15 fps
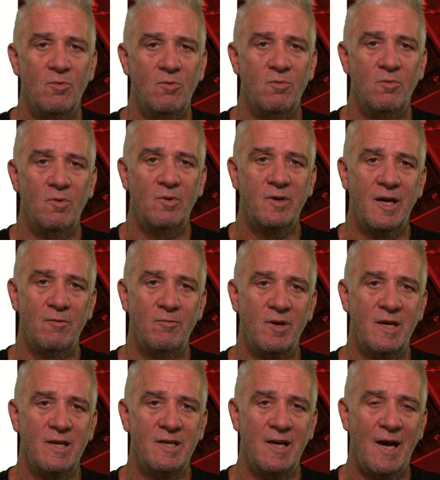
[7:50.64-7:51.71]
will get
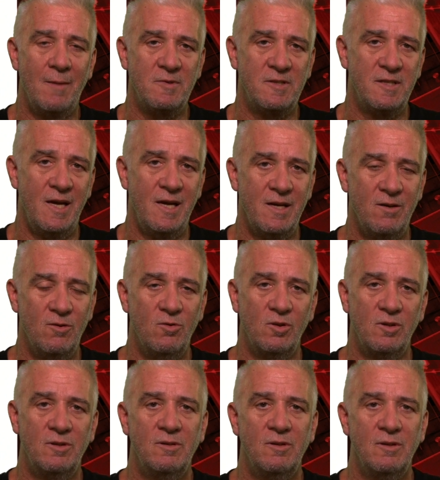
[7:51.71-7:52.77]
really upset or
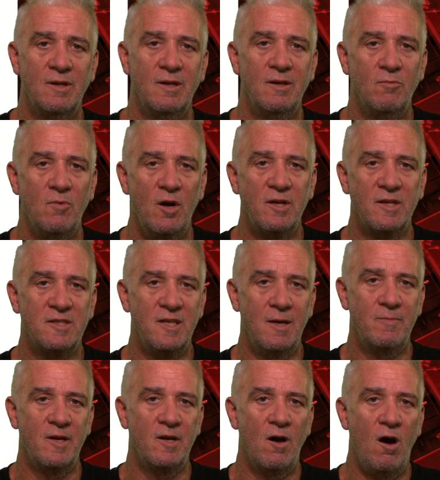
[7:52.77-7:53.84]
won't
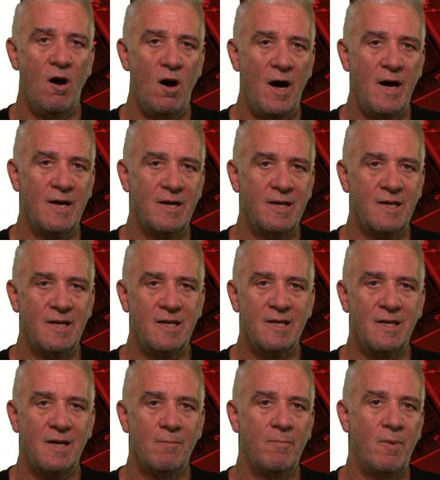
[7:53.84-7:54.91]
accept that I and
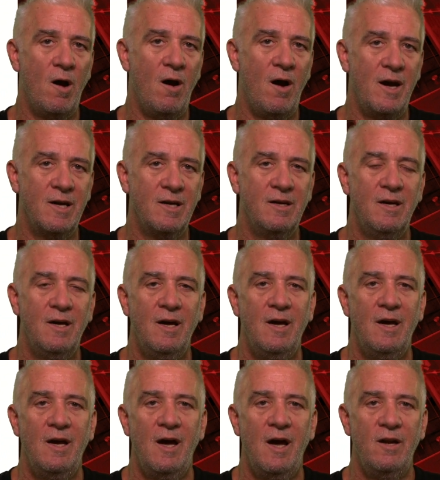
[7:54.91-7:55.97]
E and pi
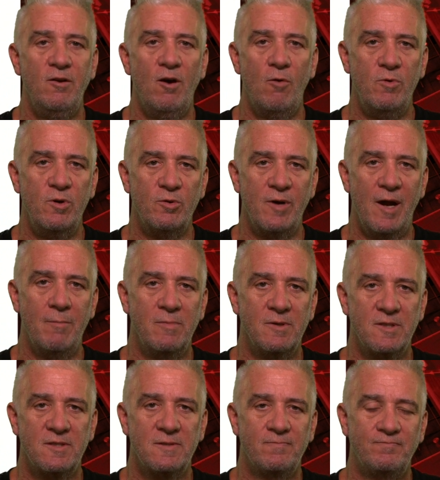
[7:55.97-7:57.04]
are not real
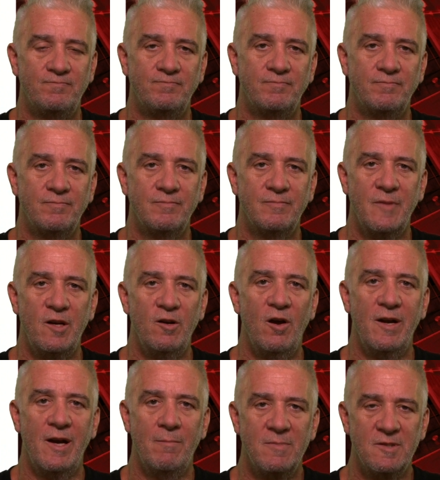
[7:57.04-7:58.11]
numbers. They're not
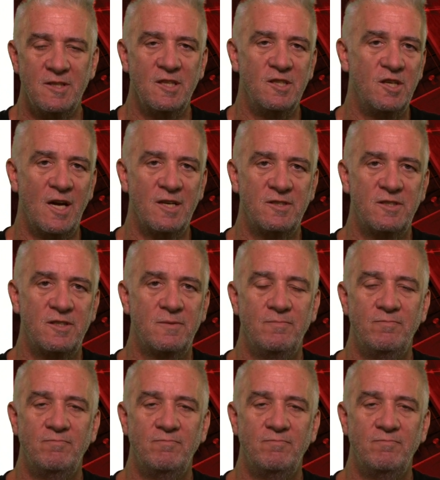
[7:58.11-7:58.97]
numbers, they're just